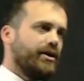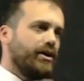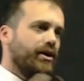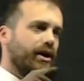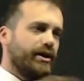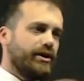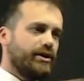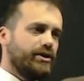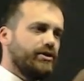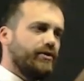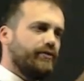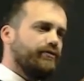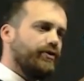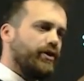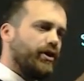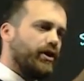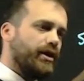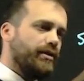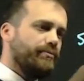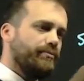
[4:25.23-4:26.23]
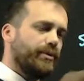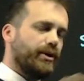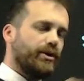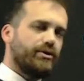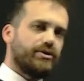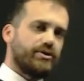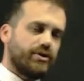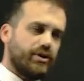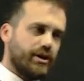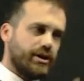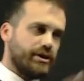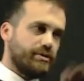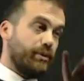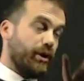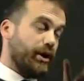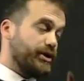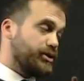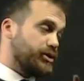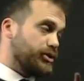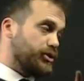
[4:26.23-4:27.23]
I could divide both sides
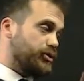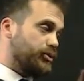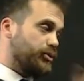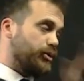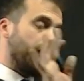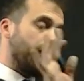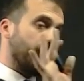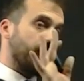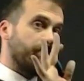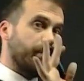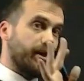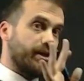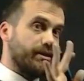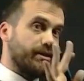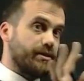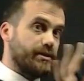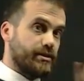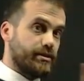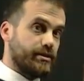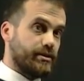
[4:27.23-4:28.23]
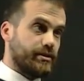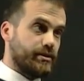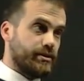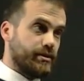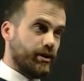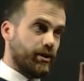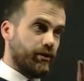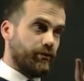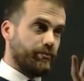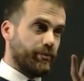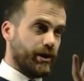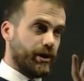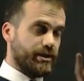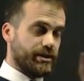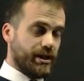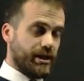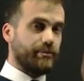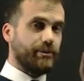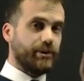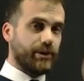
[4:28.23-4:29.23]
by 2 of my
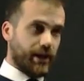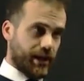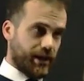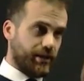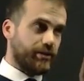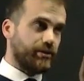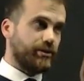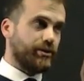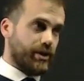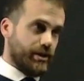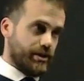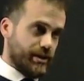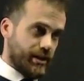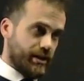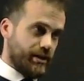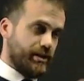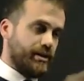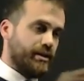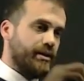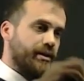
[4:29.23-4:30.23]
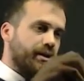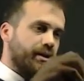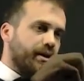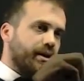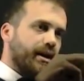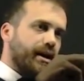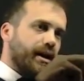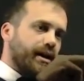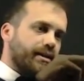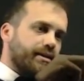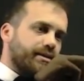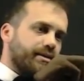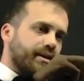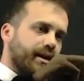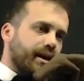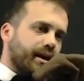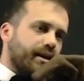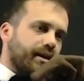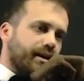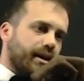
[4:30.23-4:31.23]
double angle identity and
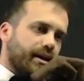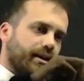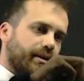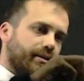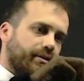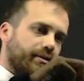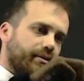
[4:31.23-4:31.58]
say that